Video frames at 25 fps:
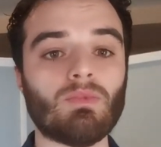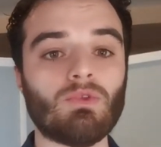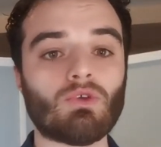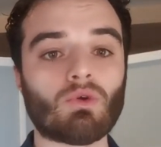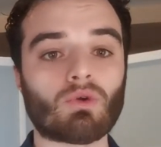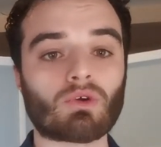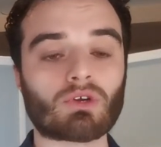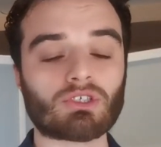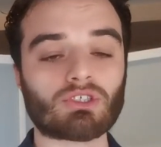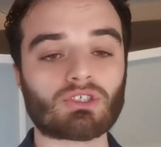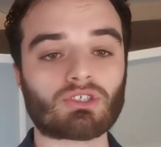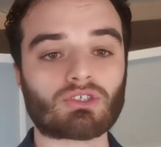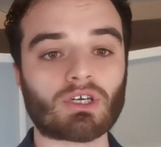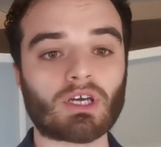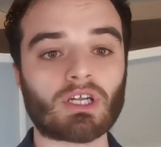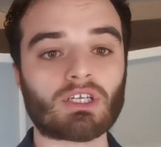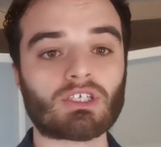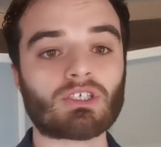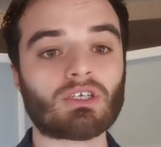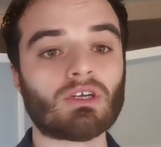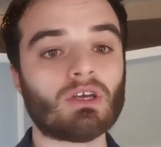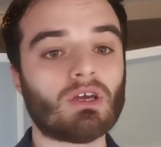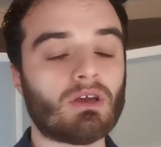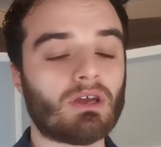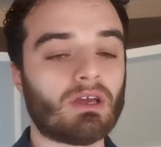door
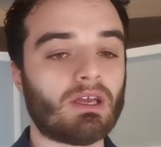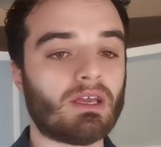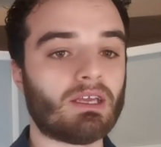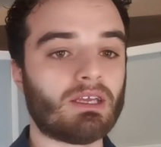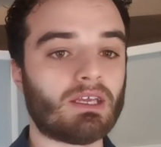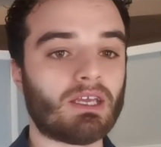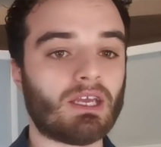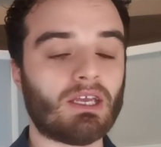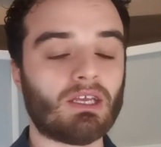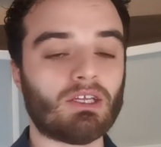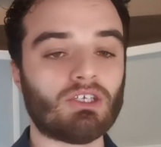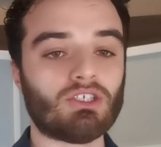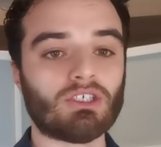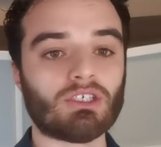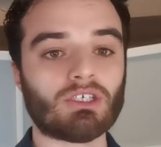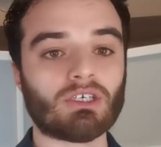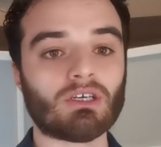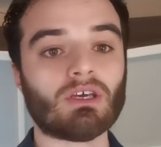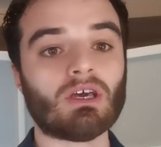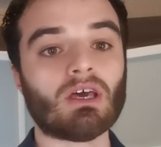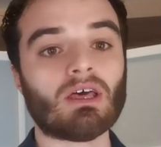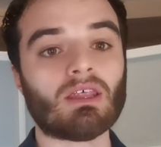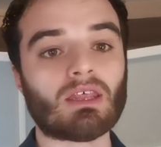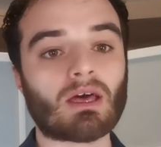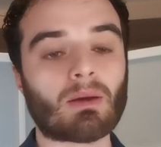stretch,
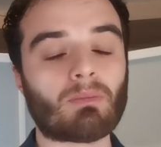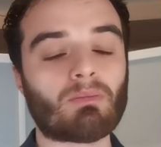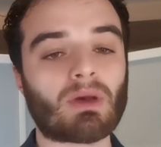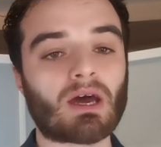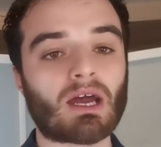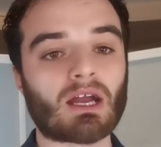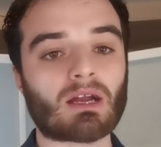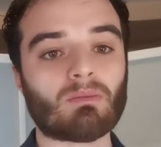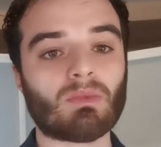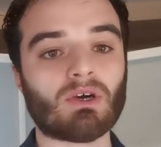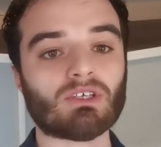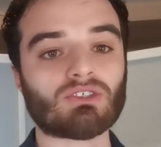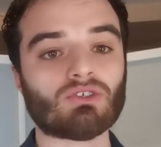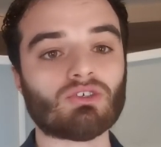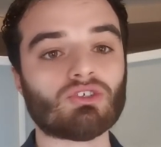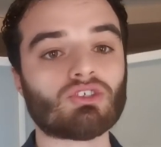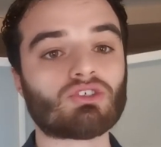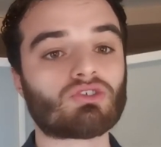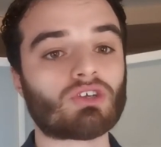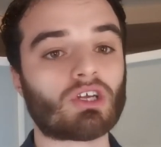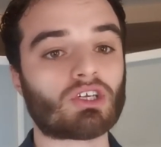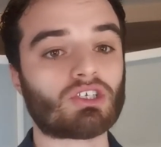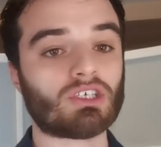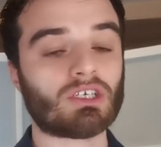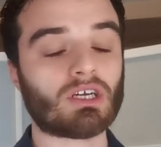engaging that pec muscle,
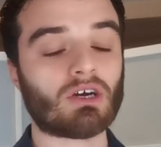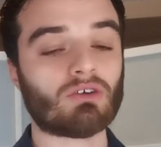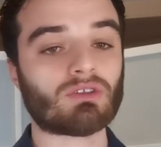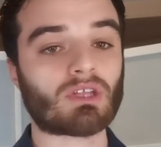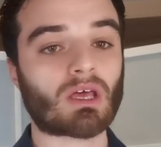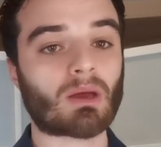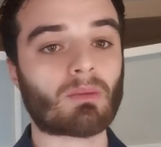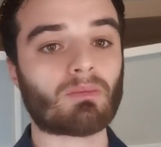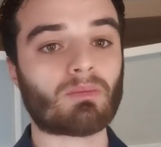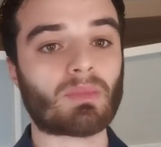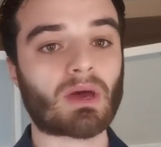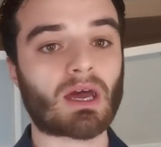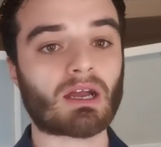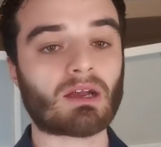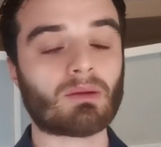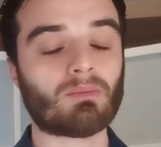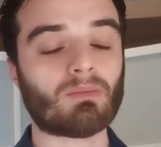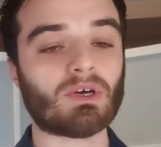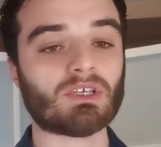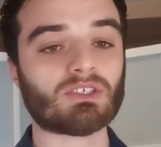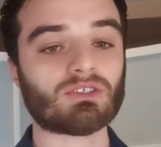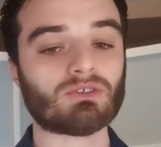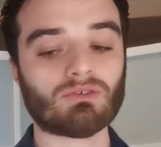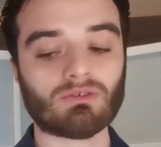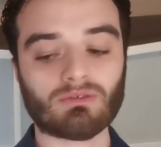stretching out that pec
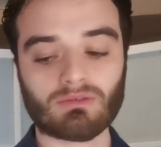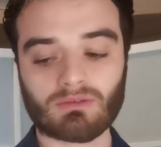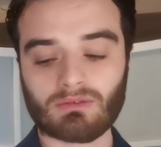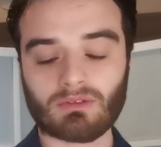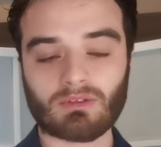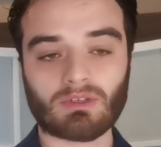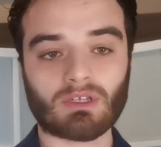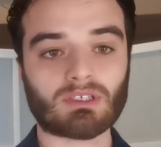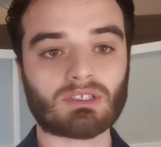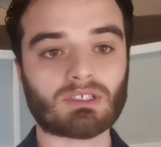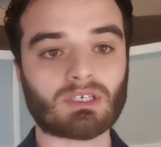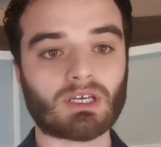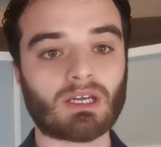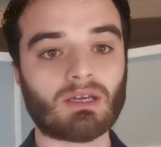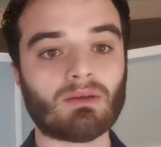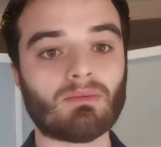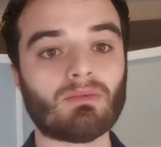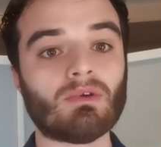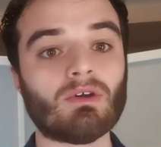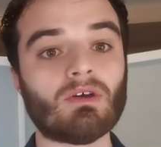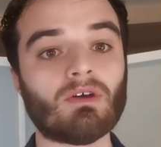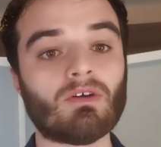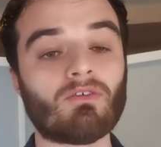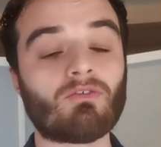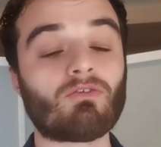muscle, the
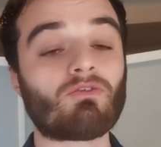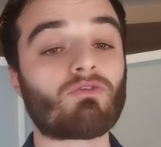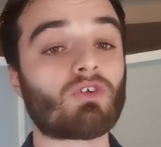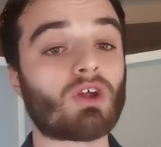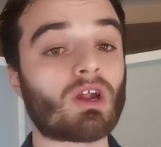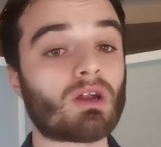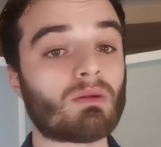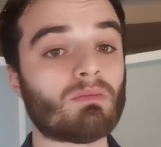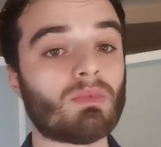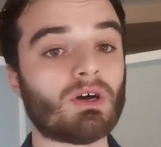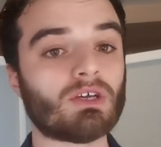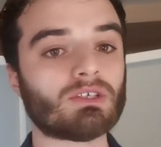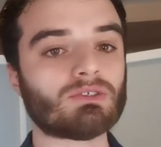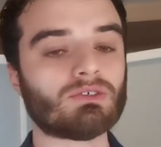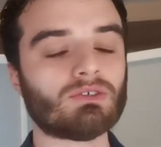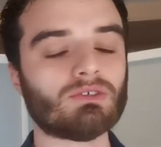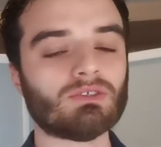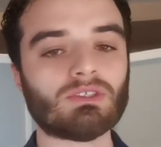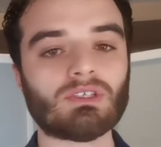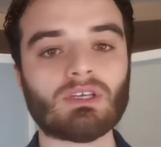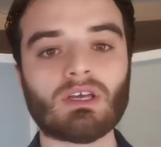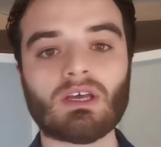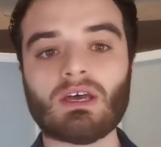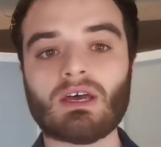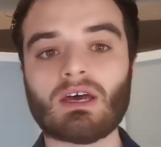tight front
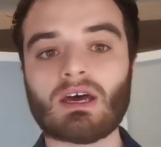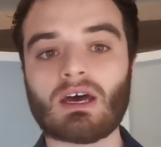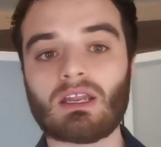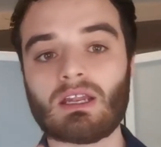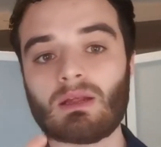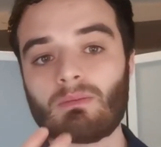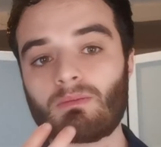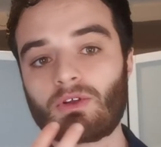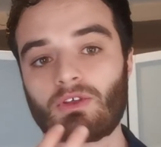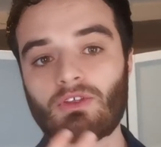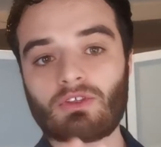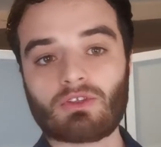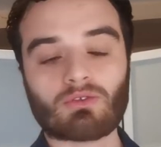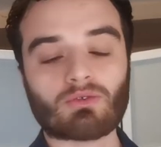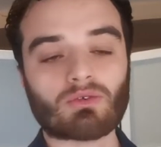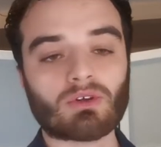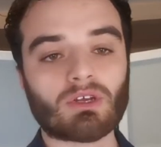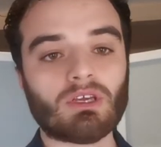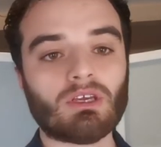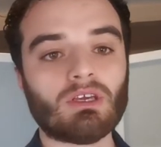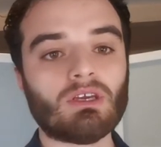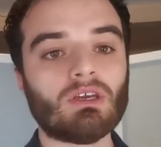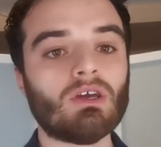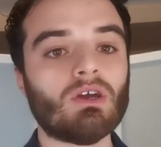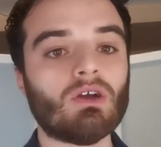muscles. And number
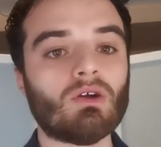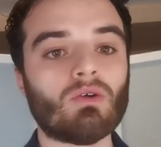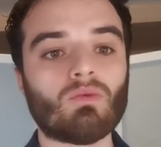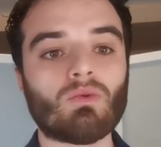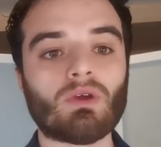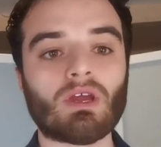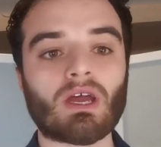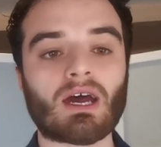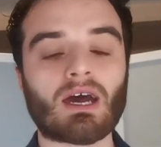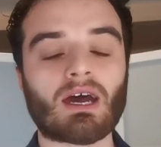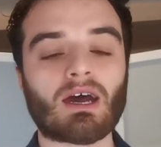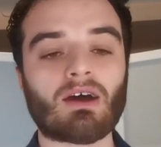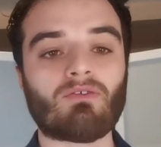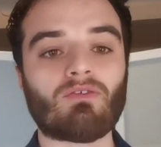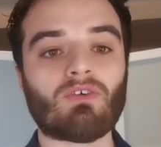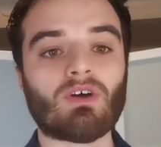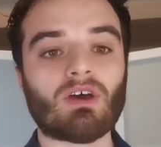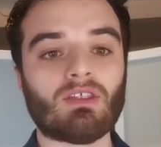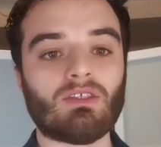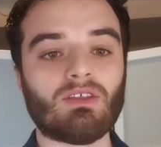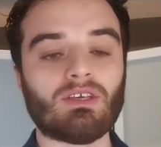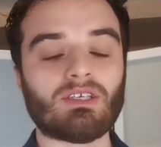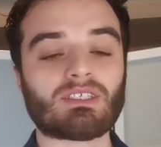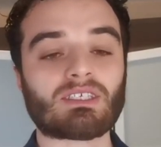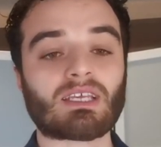3, we have
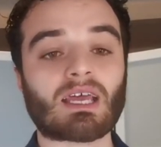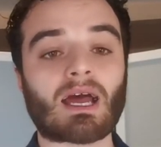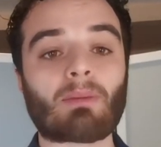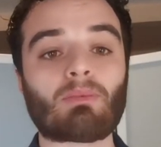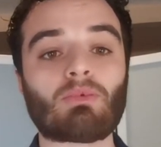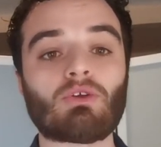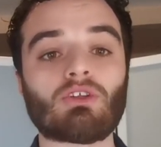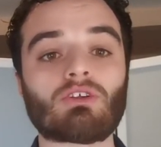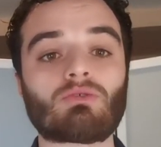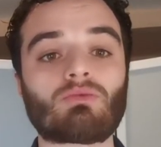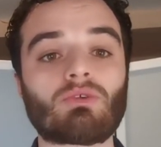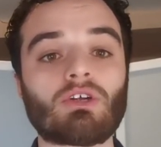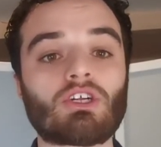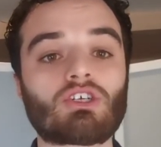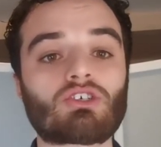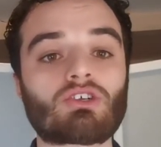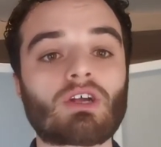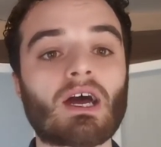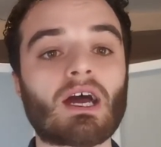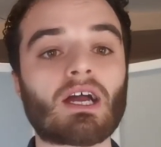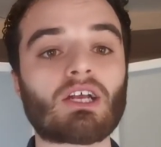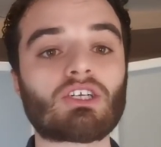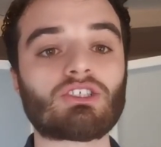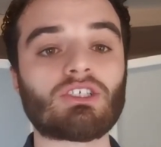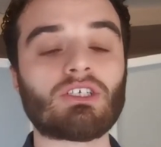the scapular
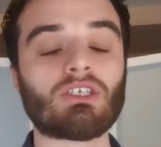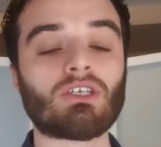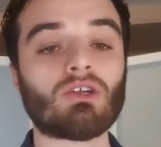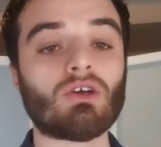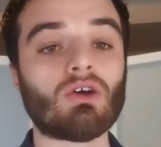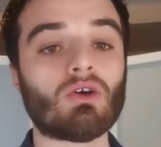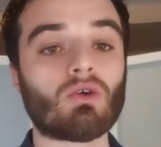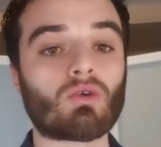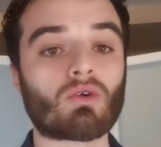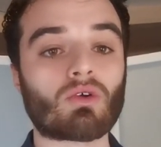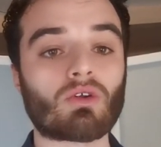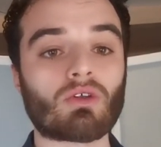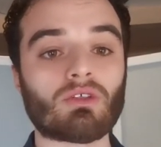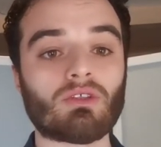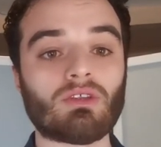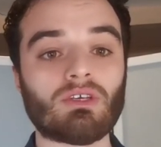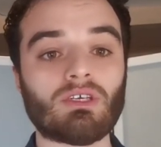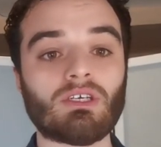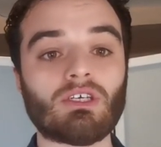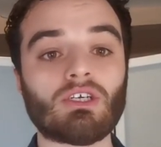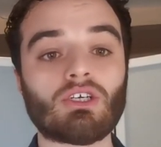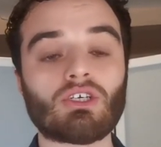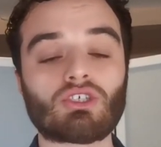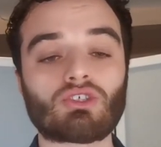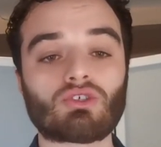retraction or
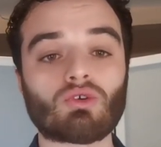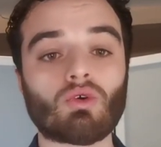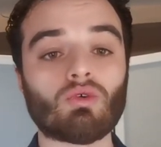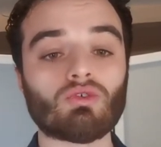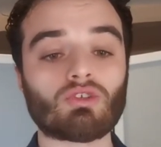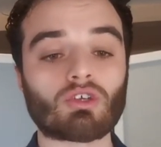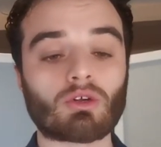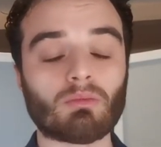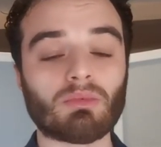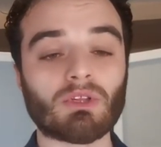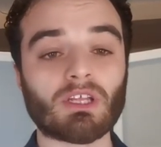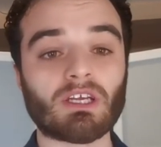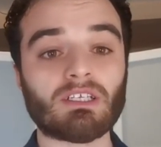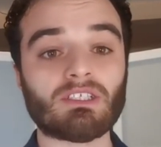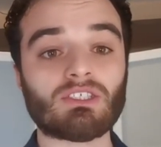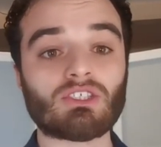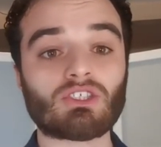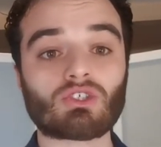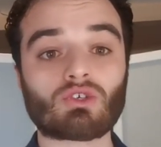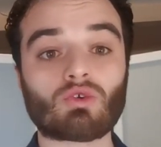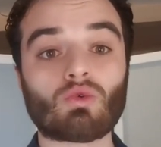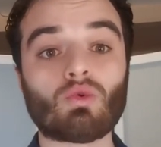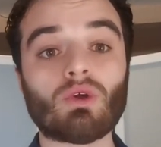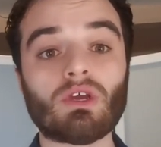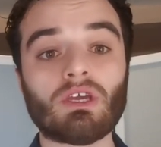the shoulder blade
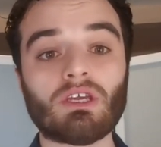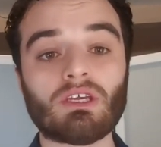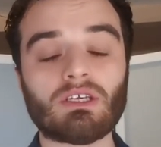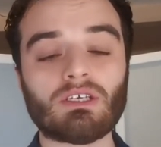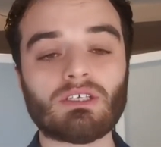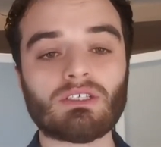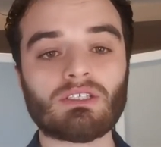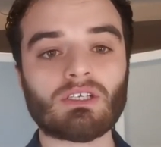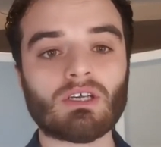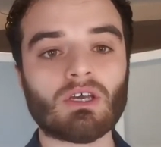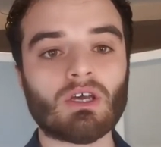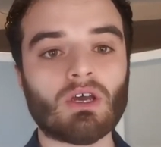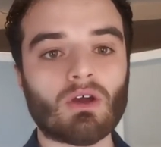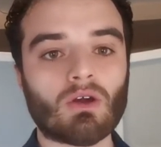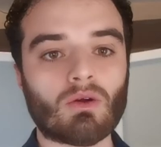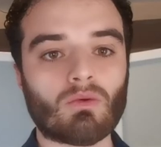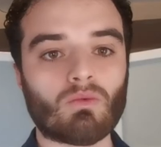squeeze,